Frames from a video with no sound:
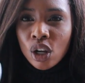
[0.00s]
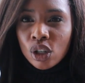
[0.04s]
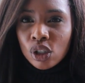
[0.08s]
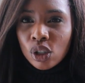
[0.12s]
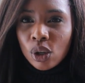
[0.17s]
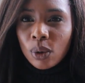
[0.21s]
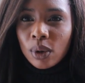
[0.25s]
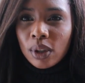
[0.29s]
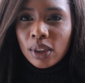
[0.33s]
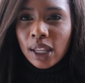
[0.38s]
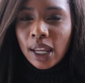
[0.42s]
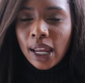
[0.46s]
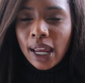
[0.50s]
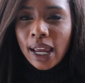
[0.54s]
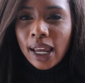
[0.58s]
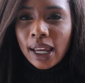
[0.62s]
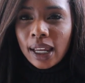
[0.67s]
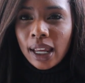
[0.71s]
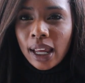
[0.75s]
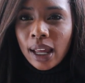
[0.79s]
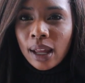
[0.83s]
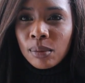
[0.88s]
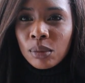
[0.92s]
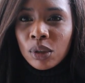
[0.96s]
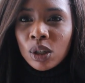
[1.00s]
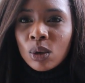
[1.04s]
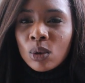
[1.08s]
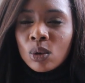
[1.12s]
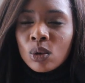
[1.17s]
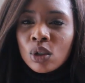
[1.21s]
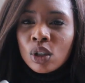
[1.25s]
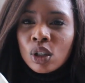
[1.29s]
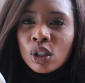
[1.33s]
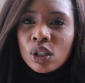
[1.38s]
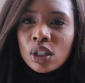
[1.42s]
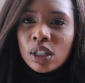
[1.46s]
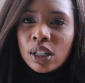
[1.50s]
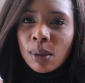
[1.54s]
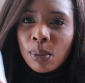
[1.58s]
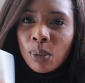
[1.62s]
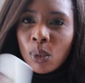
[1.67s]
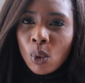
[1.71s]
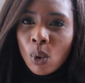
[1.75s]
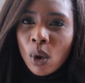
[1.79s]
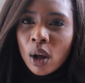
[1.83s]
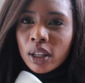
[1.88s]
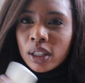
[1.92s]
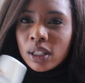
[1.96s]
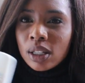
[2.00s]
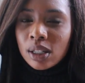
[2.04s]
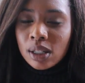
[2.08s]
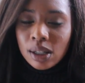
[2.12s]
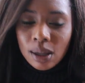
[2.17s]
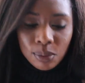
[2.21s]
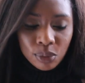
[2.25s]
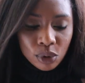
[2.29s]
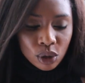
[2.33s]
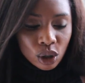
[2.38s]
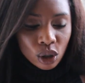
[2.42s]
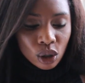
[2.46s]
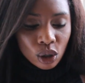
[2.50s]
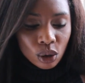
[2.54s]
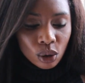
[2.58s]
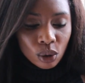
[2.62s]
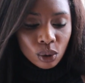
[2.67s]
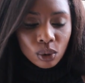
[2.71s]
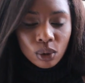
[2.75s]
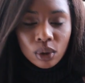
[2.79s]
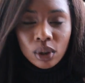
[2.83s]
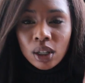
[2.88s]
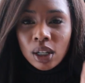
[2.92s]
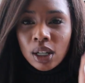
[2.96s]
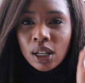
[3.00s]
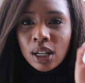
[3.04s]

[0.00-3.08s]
So in the AM, you use step 1, step 2,